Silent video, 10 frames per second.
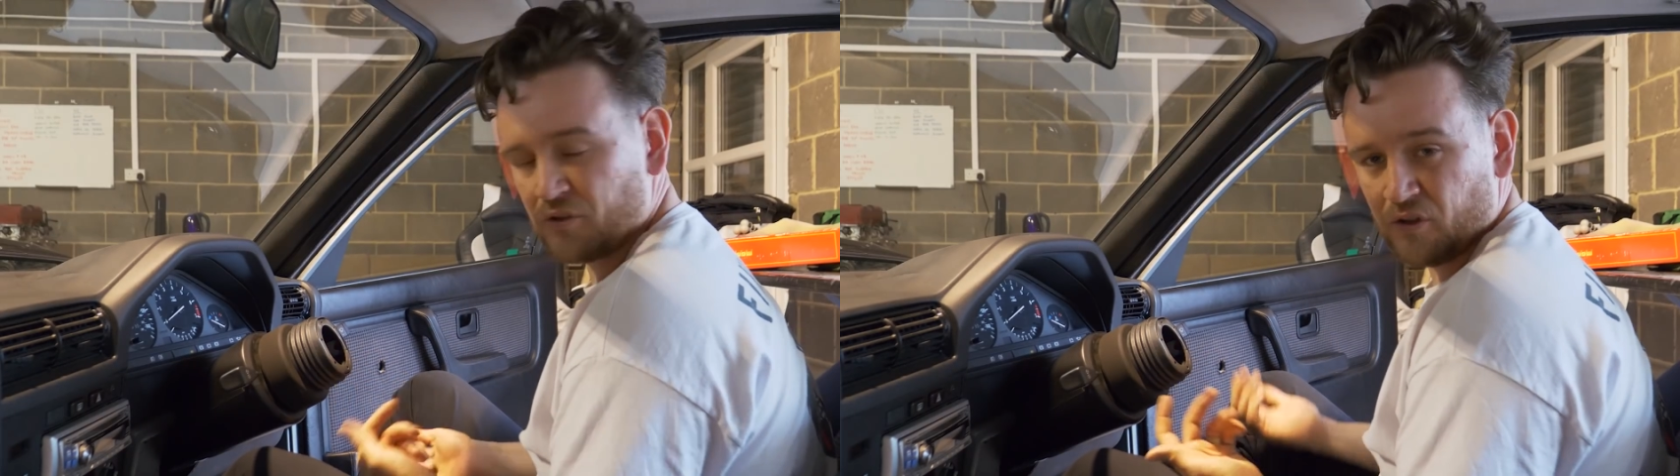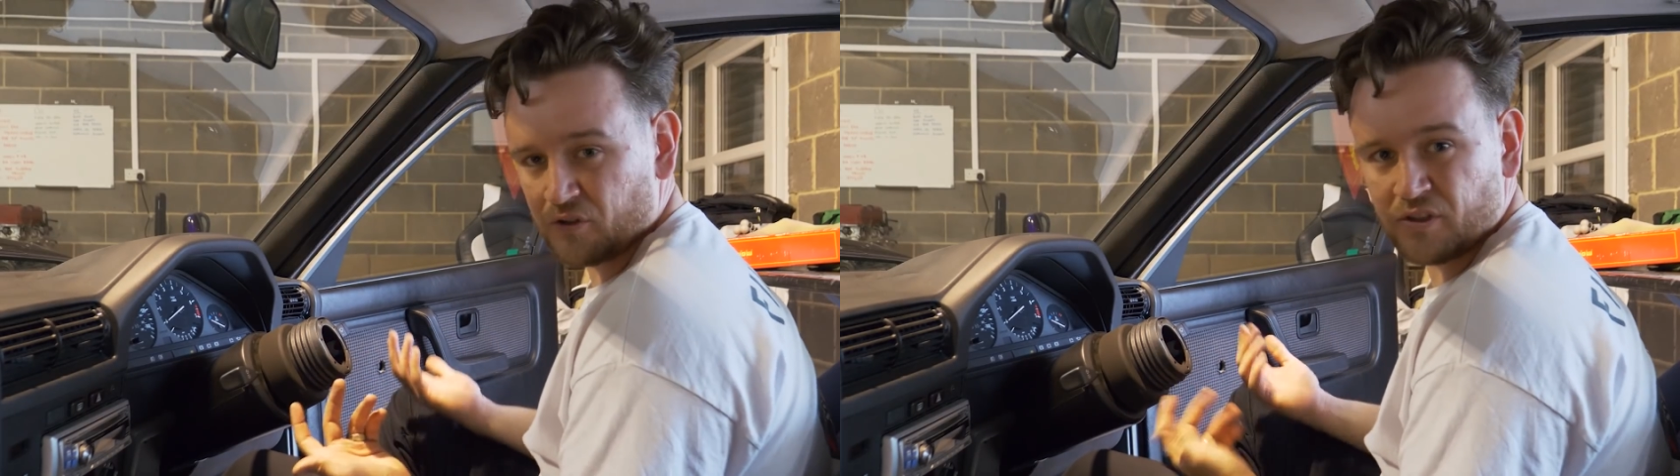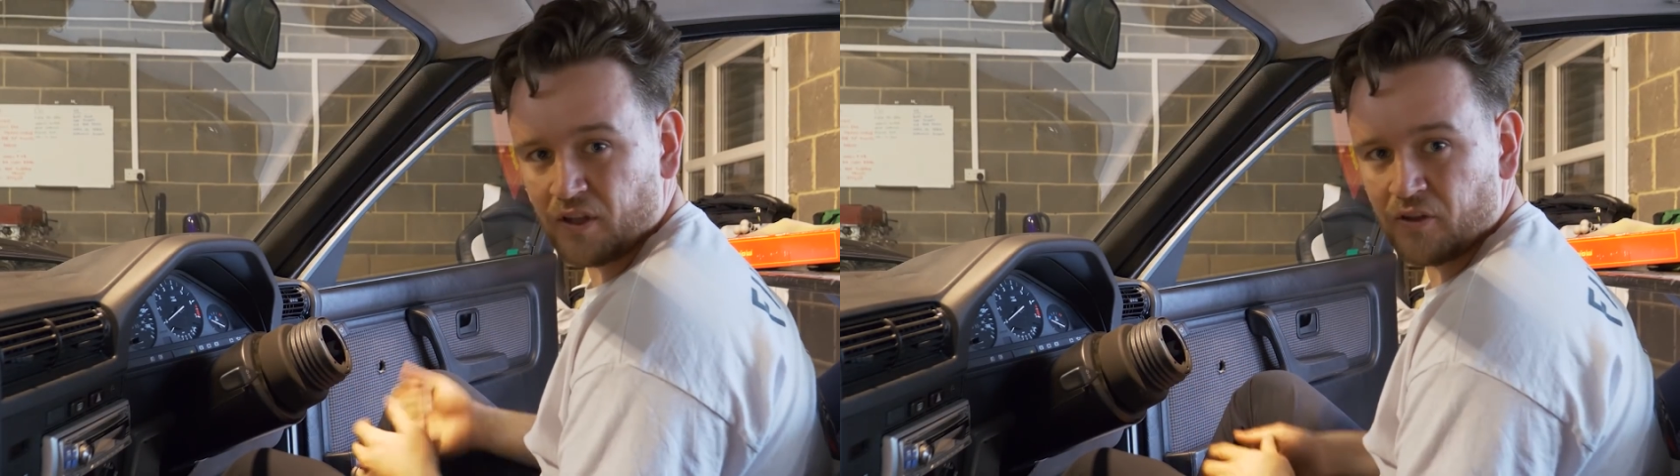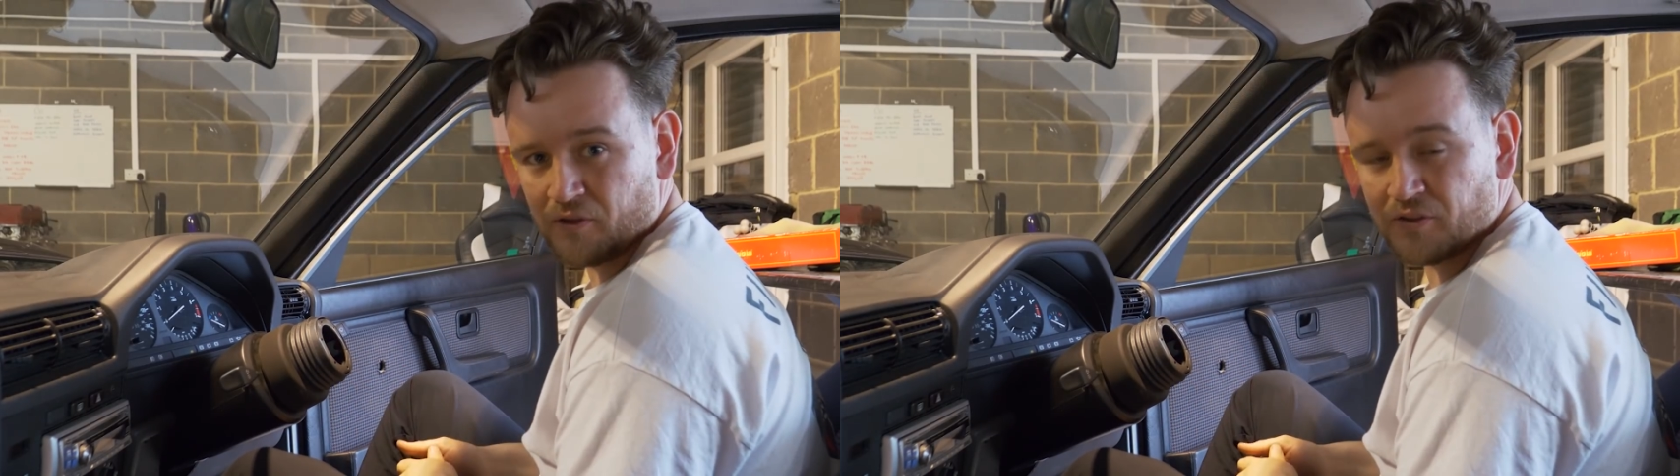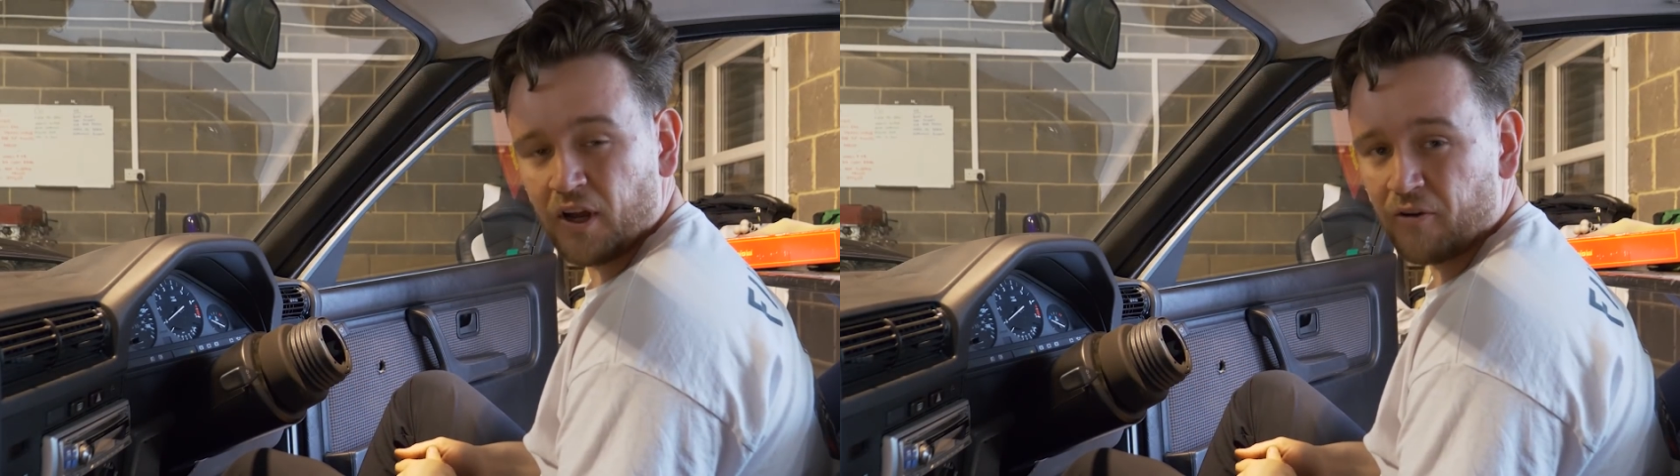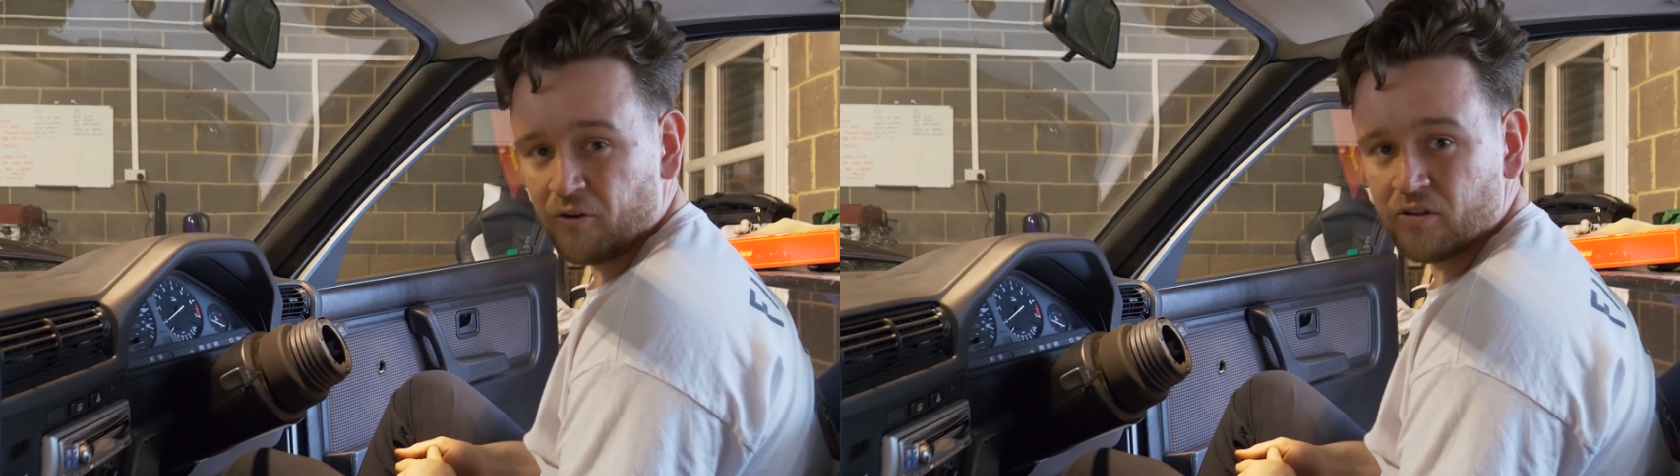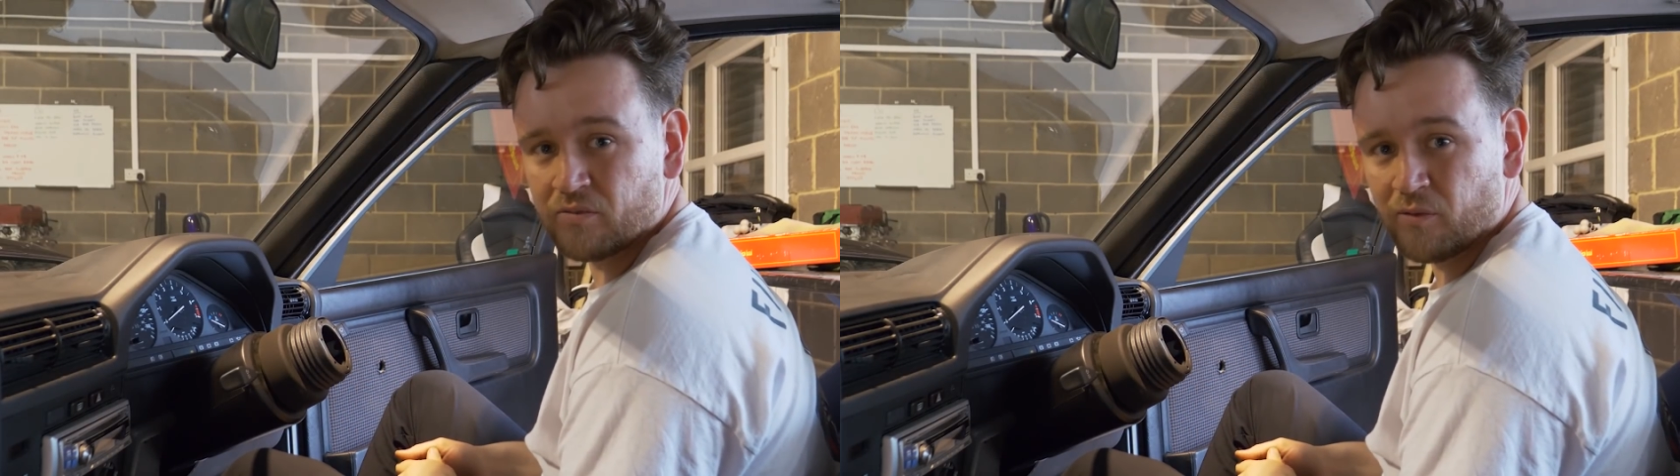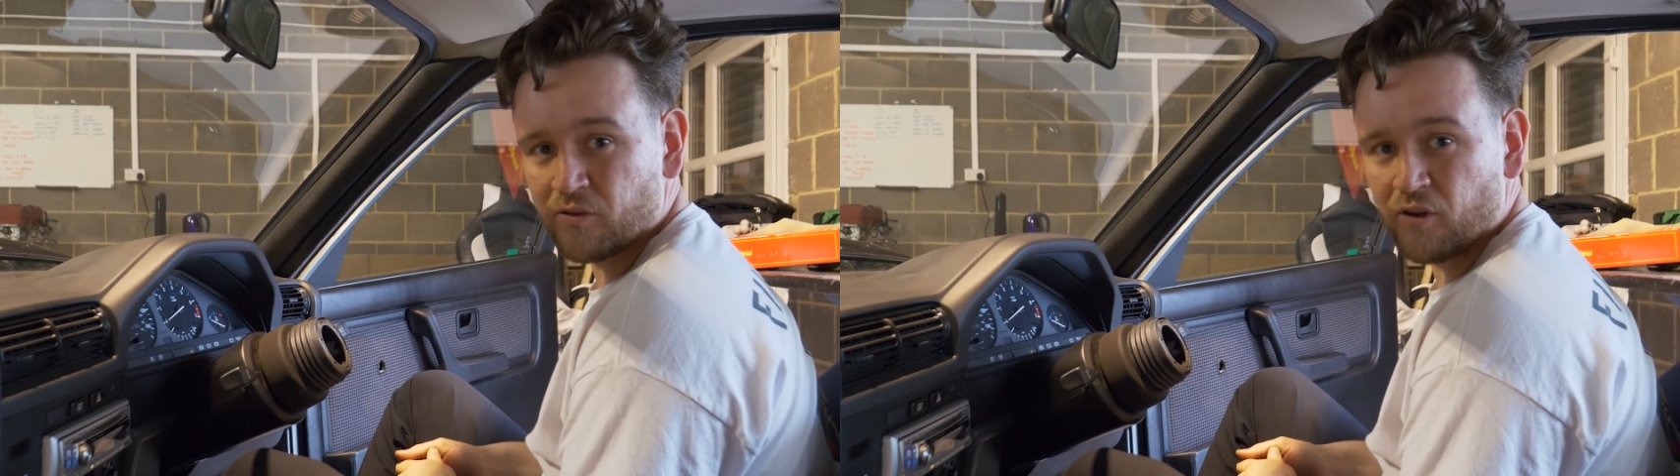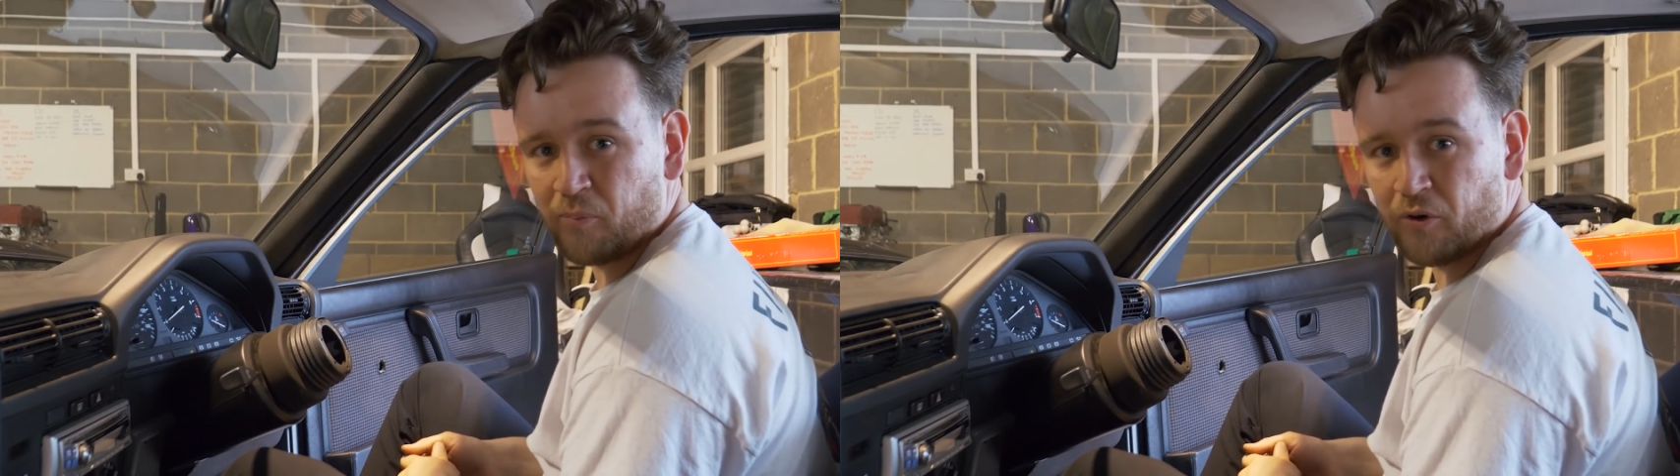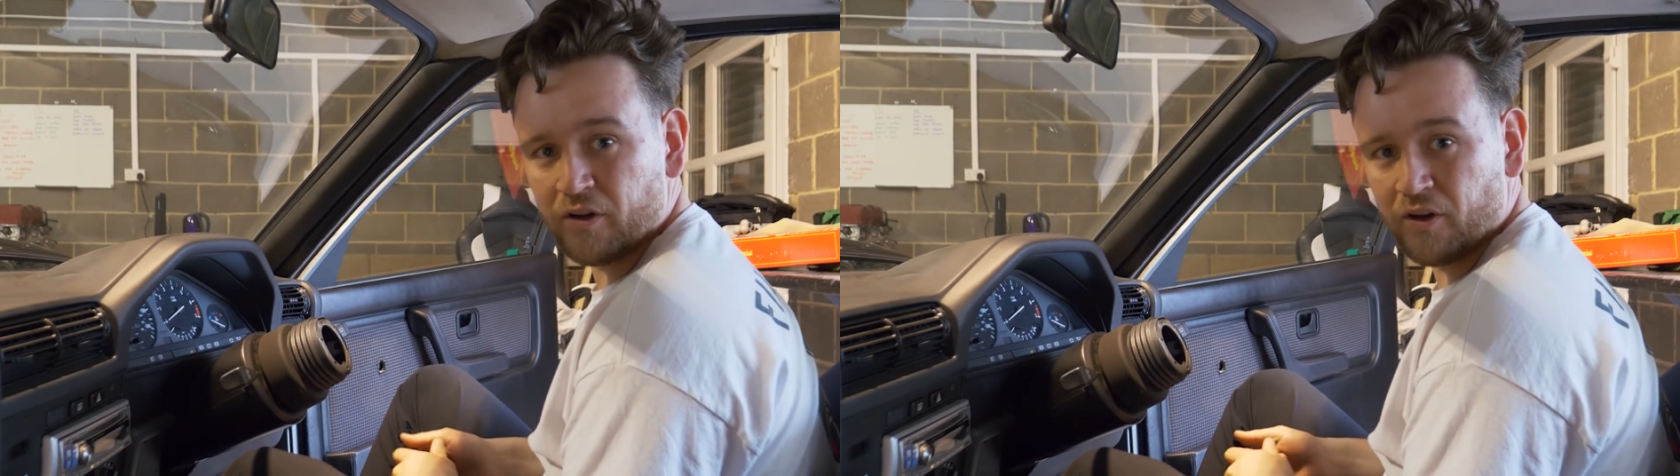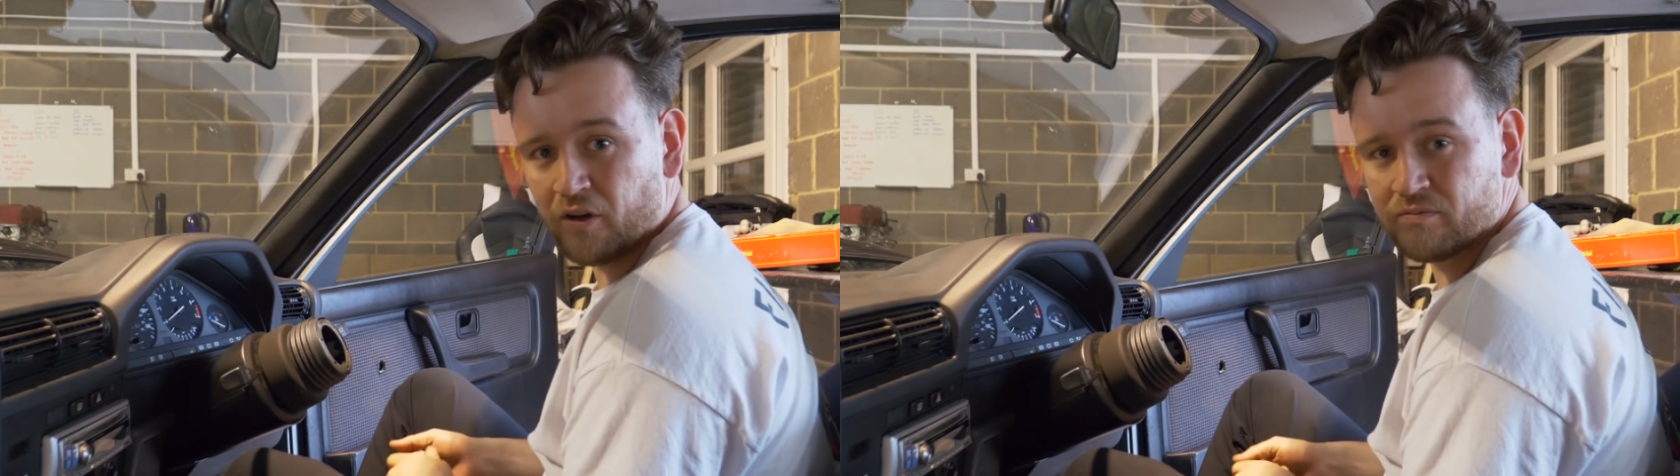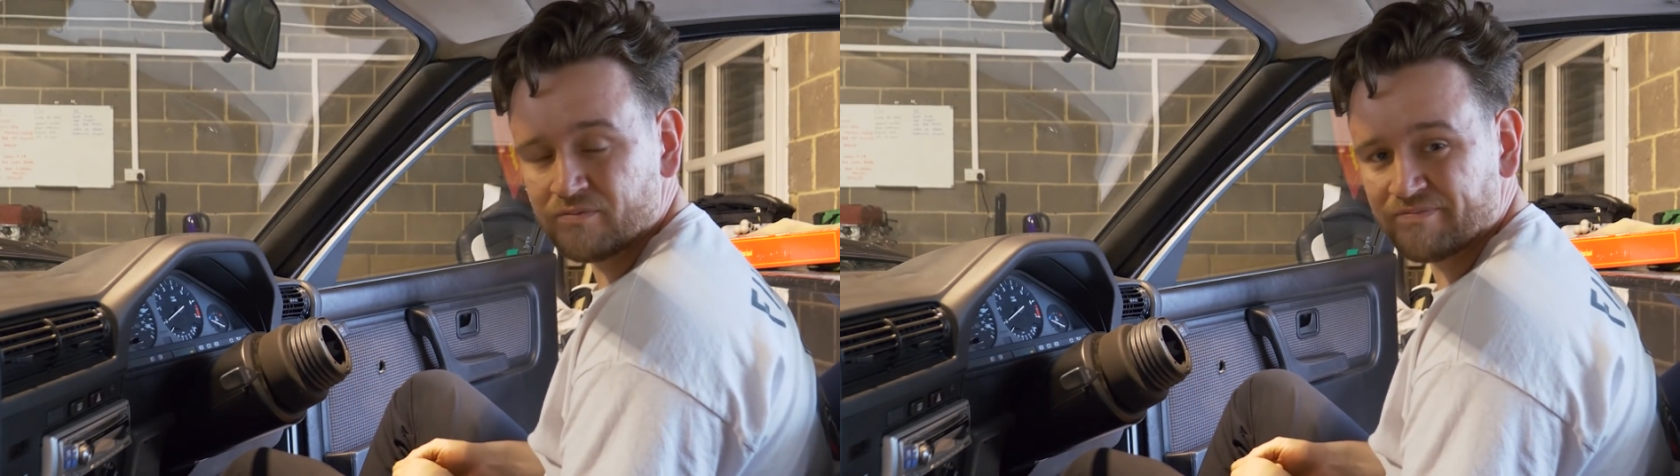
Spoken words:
noticed that there is an arrow with top written on,